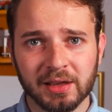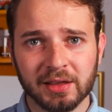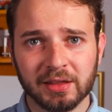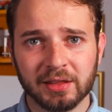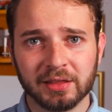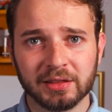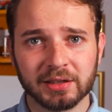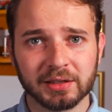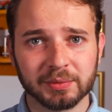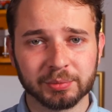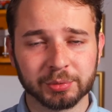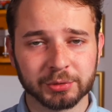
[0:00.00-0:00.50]

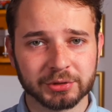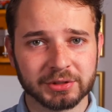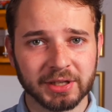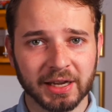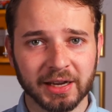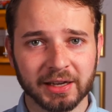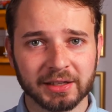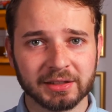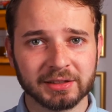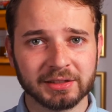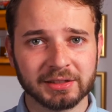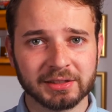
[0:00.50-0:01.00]
The
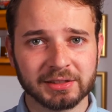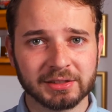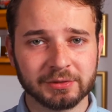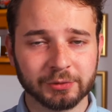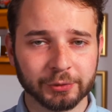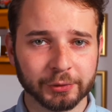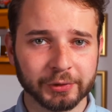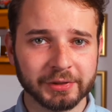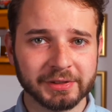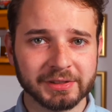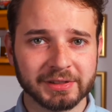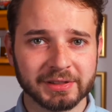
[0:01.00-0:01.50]
protagonist,
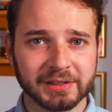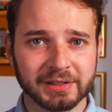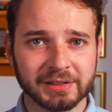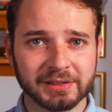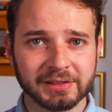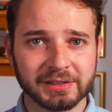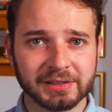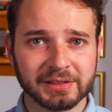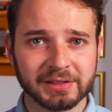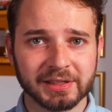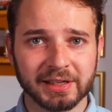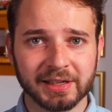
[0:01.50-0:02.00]
for
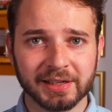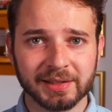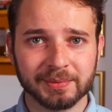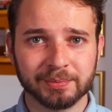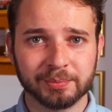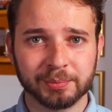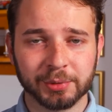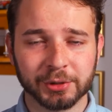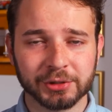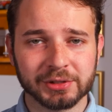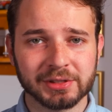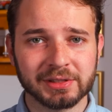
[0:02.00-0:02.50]
instance, I
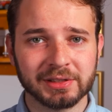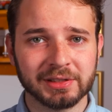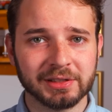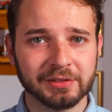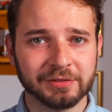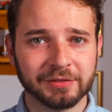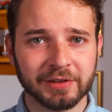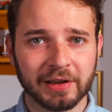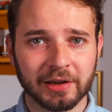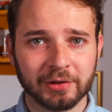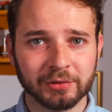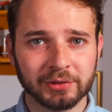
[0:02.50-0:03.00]
personally
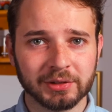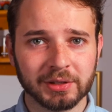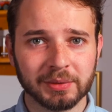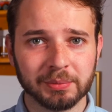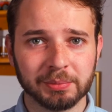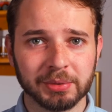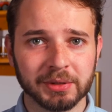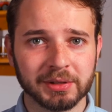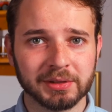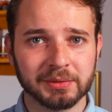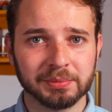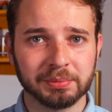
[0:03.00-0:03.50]
found a
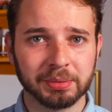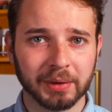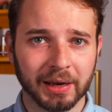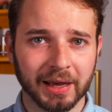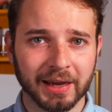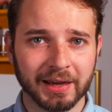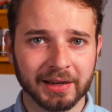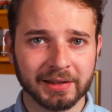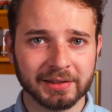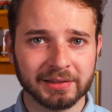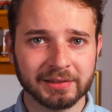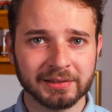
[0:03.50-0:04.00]
bit
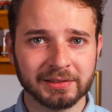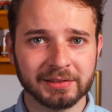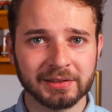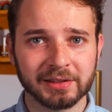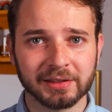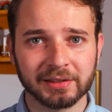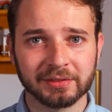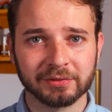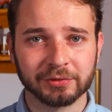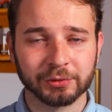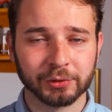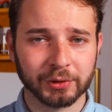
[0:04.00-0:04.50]
bland
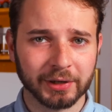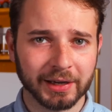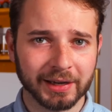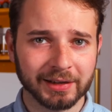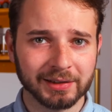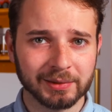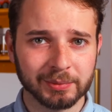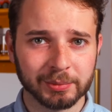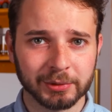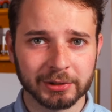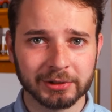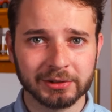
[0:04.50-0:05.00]
and
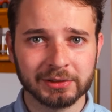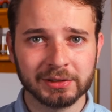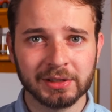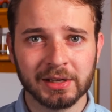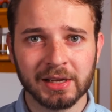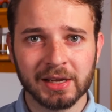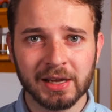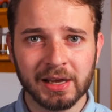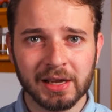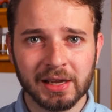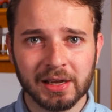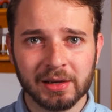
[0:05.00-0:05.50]
forgettable,
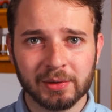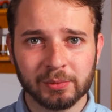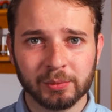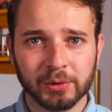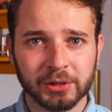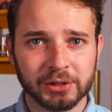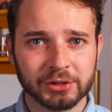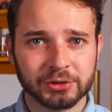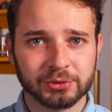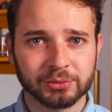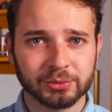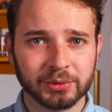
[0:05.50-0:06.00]

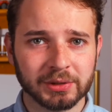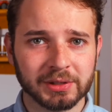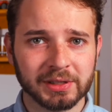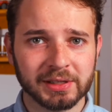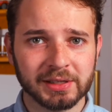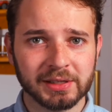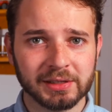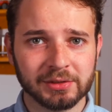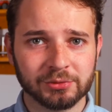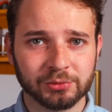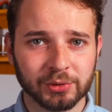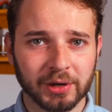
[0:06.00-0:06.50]
which
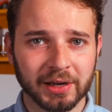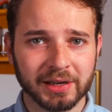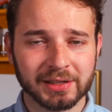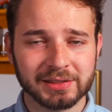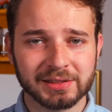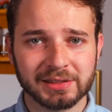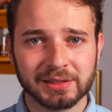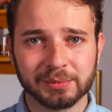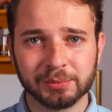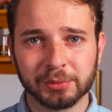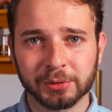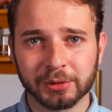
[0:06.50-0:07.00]
really
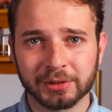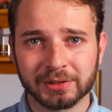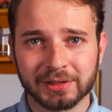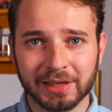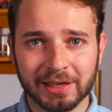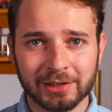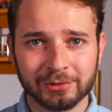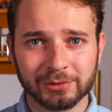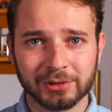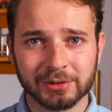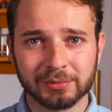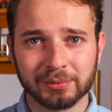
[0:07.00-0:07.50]
drags the book
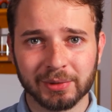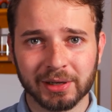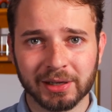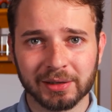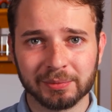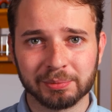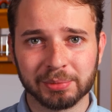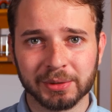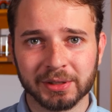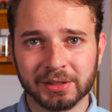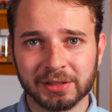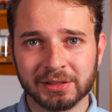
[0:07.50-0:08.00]
down in my
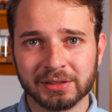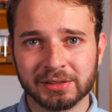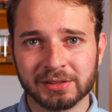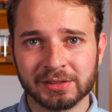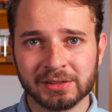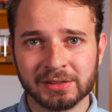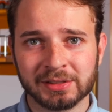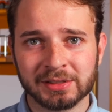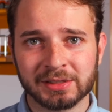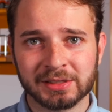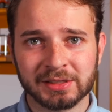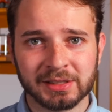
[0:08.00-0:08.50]

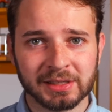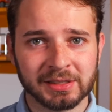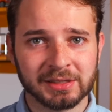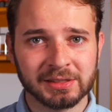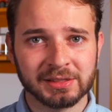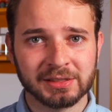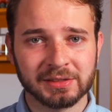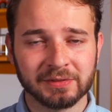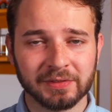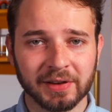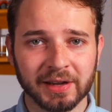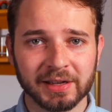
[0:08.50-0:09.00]
opinion,
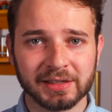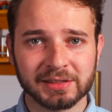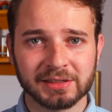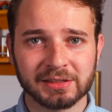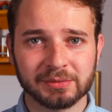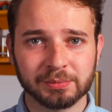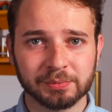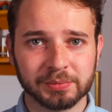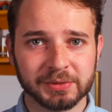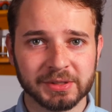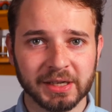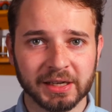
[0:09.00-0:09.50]
since
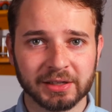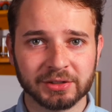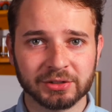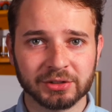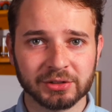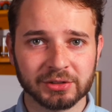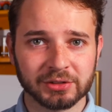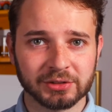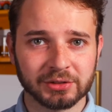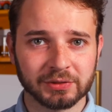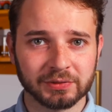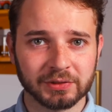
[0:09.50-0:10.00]
vast
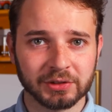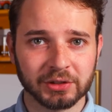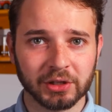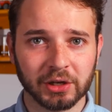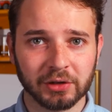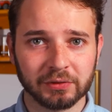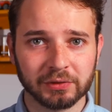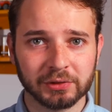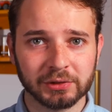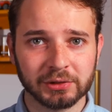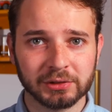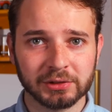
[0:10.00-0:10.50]
sections of the
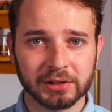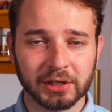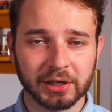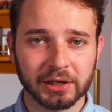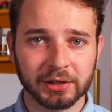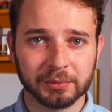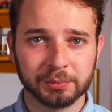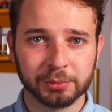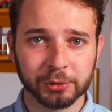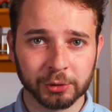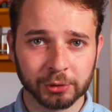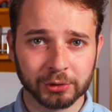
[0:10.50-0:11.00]
novel
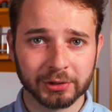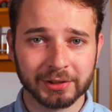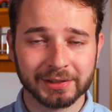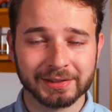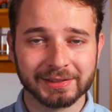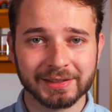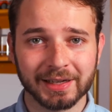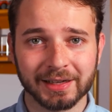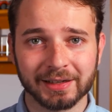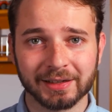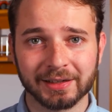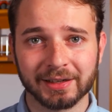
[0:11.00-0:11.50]
are purely
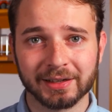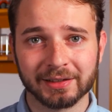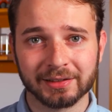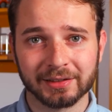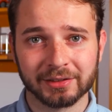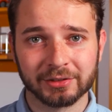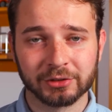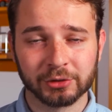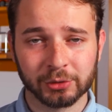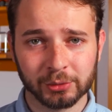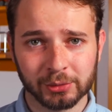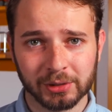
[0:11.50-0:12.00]

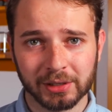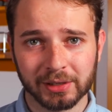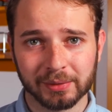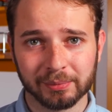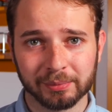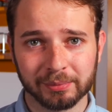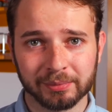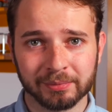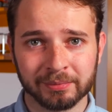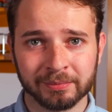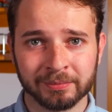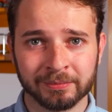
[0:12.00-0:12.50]
dedicated to
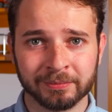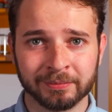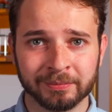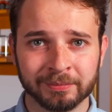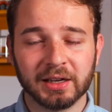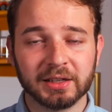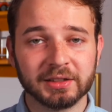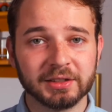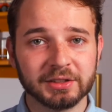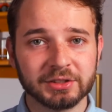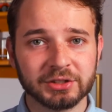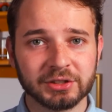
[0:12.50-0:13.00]
him.
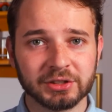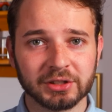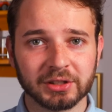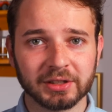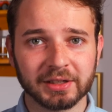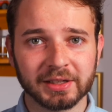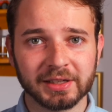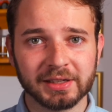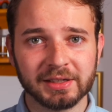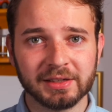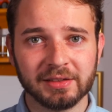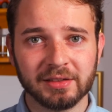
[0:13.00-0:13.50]

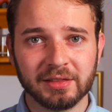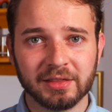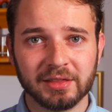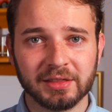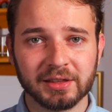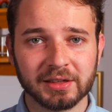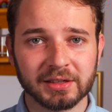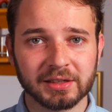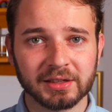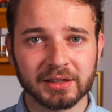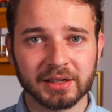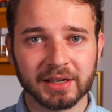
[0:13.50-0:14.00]
Additionally,
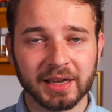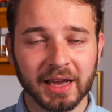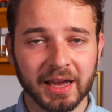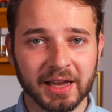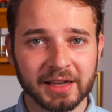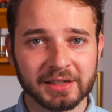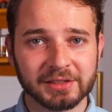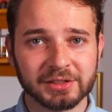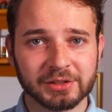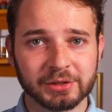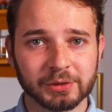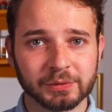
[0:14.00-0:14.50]
the
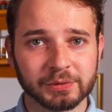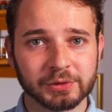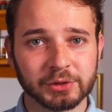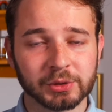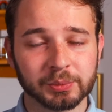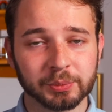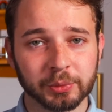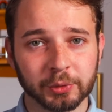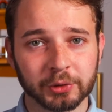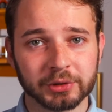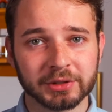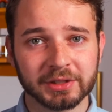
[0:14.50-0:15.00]
cast of
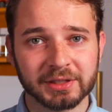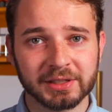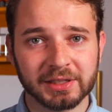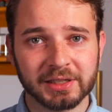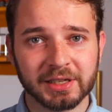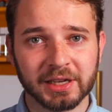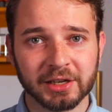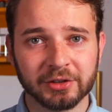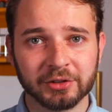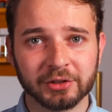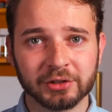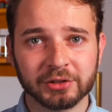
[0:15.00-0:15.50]
supporting
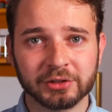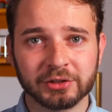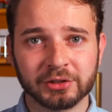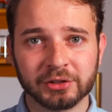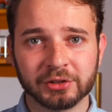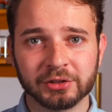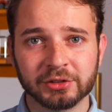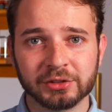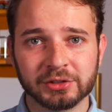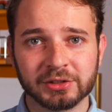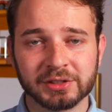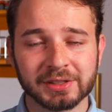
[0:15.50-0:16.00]

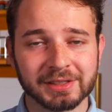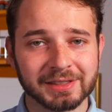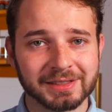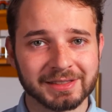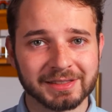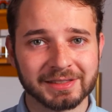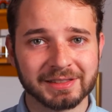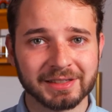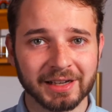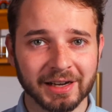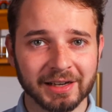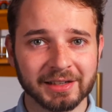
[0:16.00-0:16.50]
characters
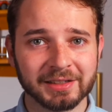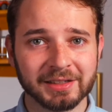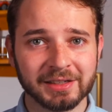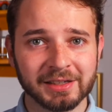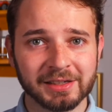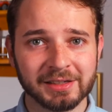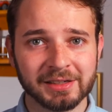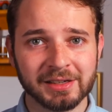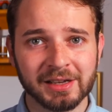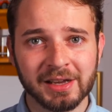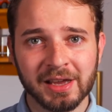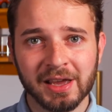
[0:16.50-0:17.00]
is
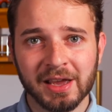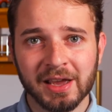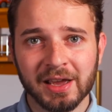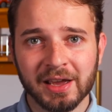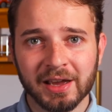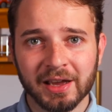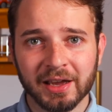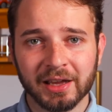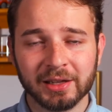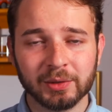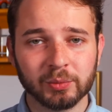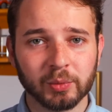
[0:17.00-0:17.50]
tiny,
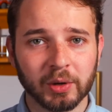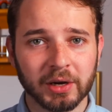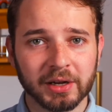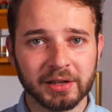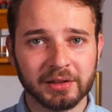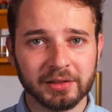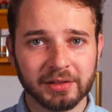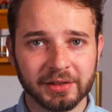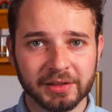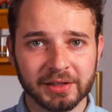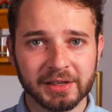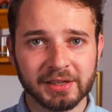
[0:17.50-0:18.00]
and
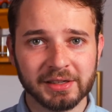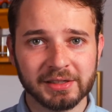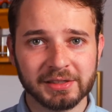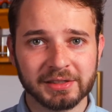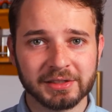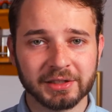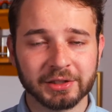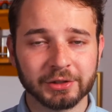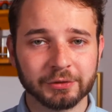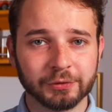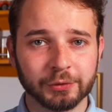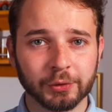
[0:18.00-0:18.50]
while these
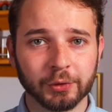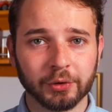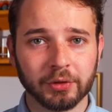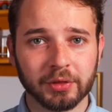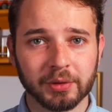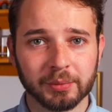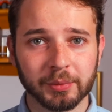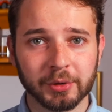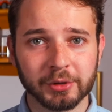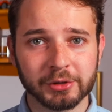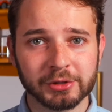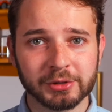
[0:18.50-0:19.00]
are for
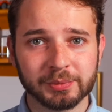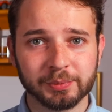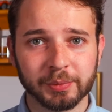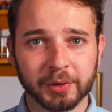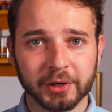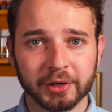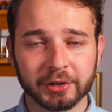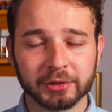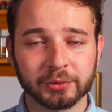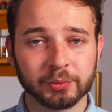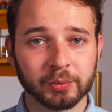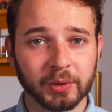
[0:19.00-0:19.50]
the most
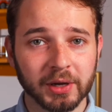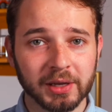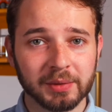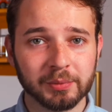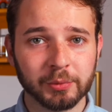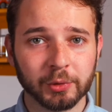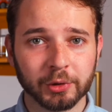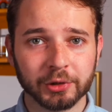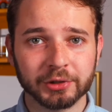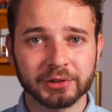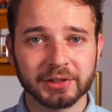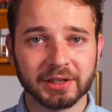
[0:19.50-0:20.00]
part way
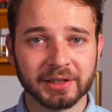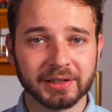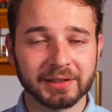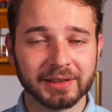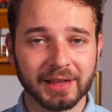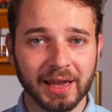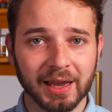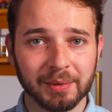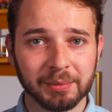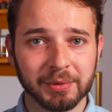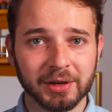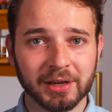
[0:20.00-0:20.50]
more
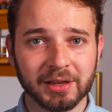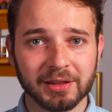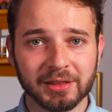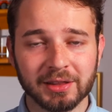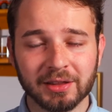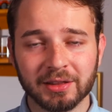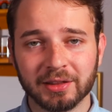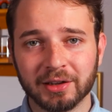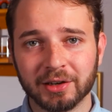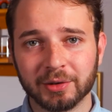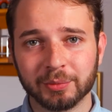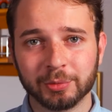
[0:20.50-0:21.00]
dynamic
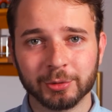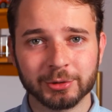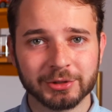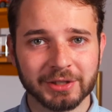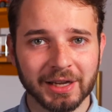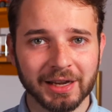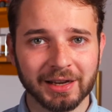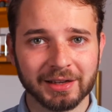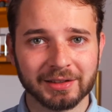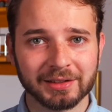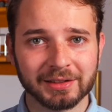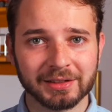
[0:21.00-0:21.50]
than our
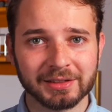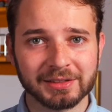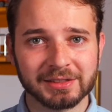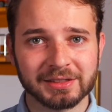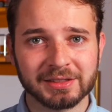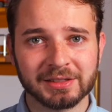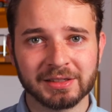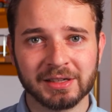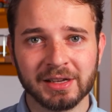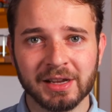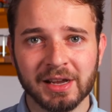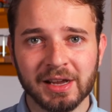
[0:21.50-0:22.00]

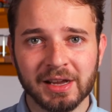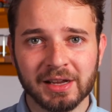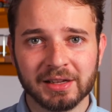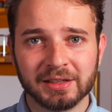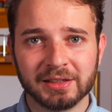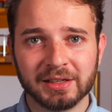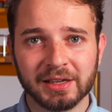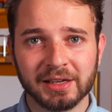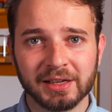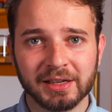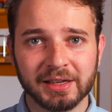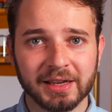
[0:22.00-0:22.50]
protagonist,
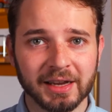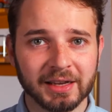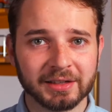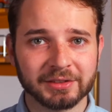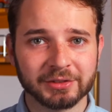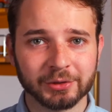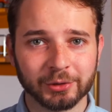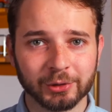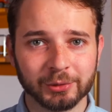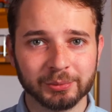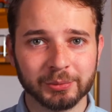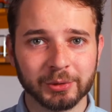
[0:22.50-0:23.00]
they get
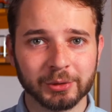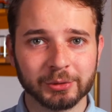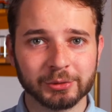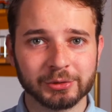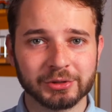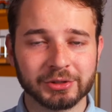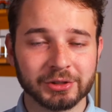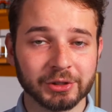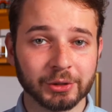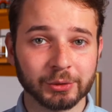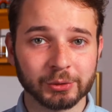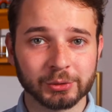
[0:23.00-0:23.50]

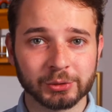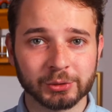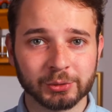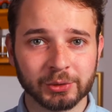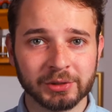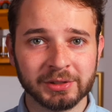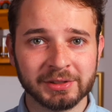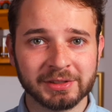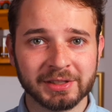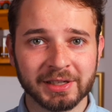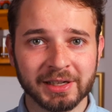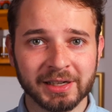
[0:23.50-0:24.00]
almost no
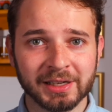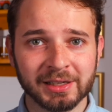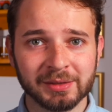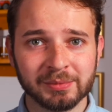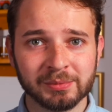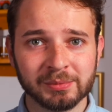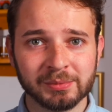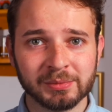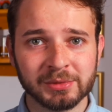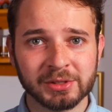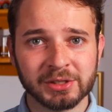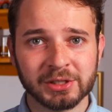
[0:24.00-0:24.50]
screen
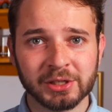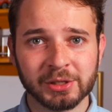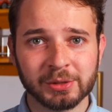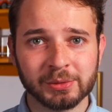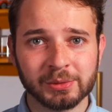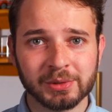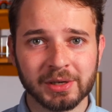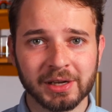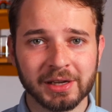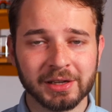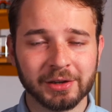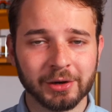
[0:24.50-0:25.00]
time,
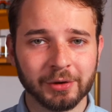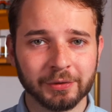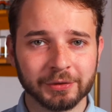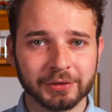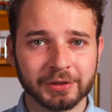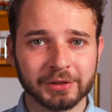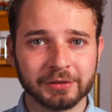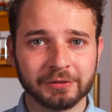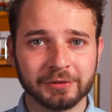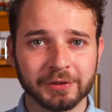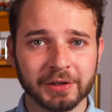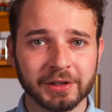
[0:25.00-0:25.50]
so I
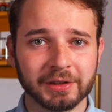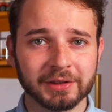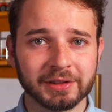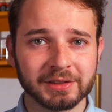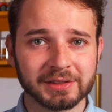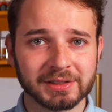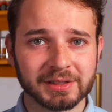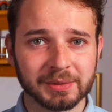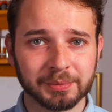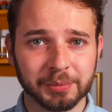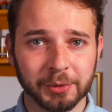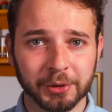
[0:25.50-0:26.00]
often felt
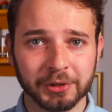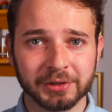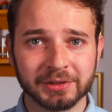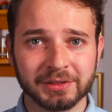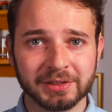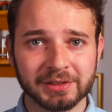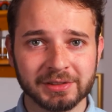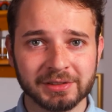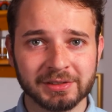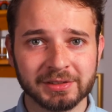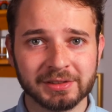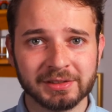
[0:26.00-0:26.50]

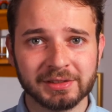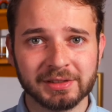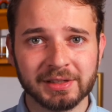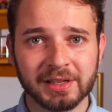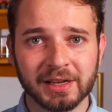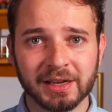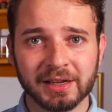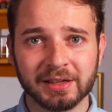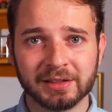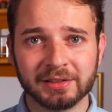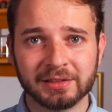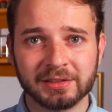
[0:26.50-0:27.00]
disappointed
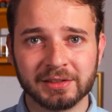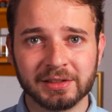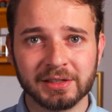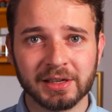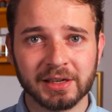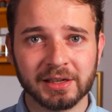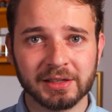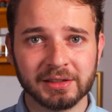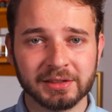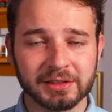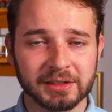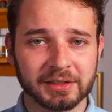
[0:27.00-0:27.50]
that
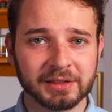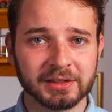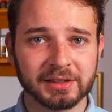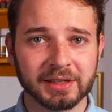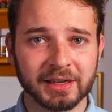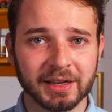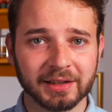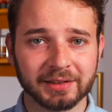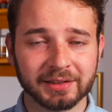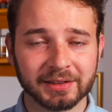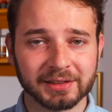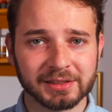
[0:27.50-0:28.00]
they didn't
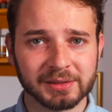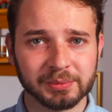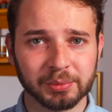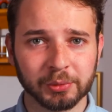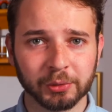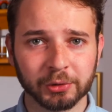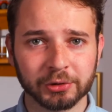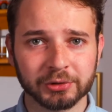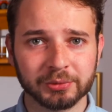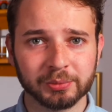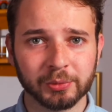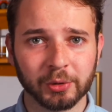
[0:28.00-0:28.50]
get
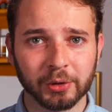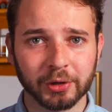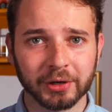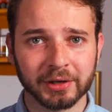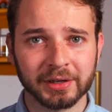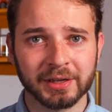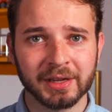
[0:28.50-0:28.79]
explored more.